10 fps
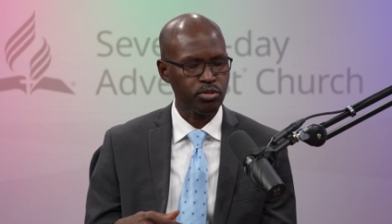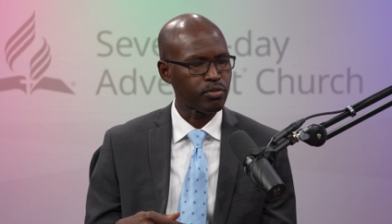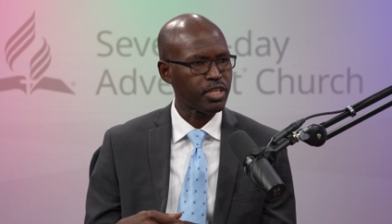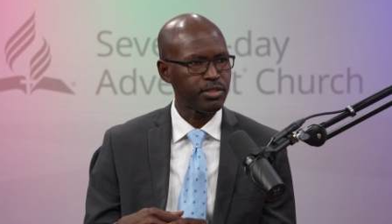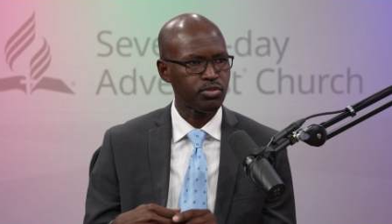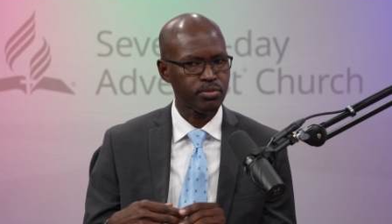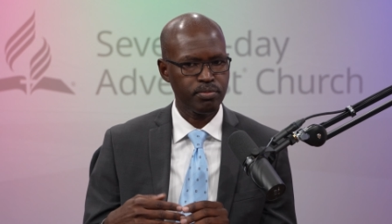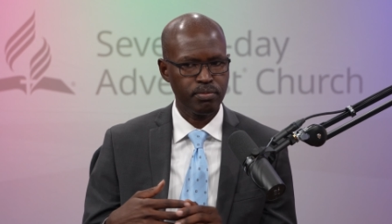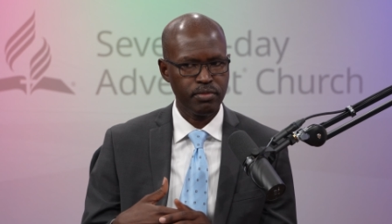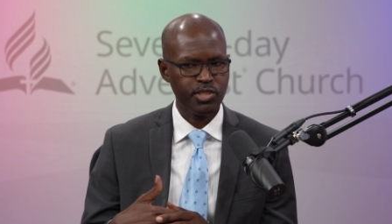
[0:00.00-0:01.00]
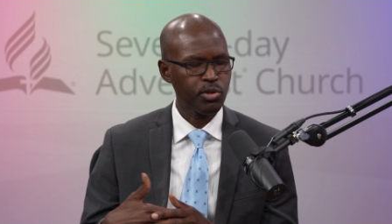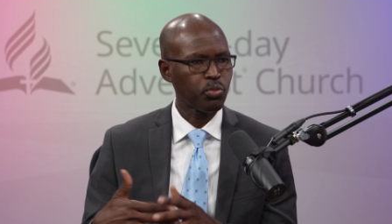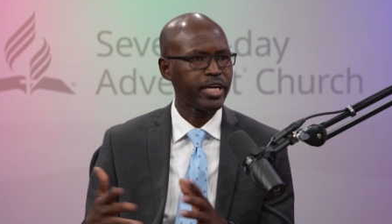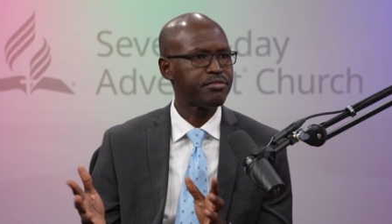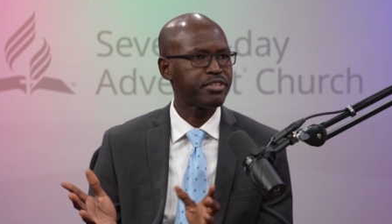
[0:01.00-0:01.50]
So there's there's a
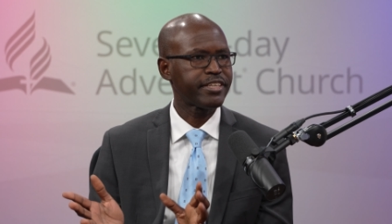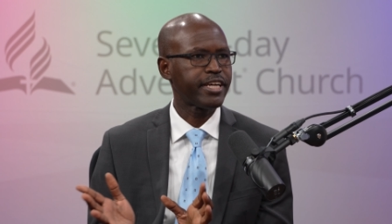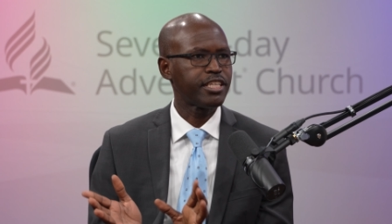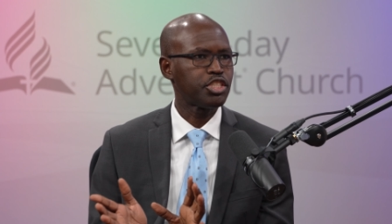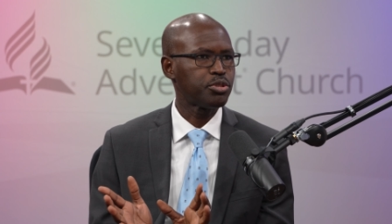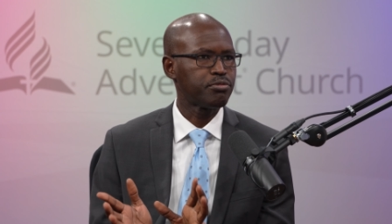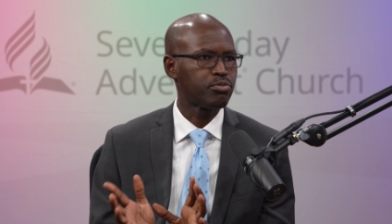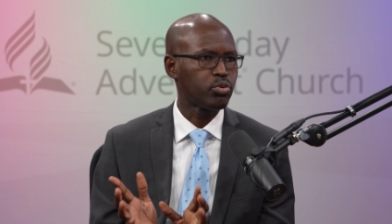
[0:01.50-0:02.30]
wide variety of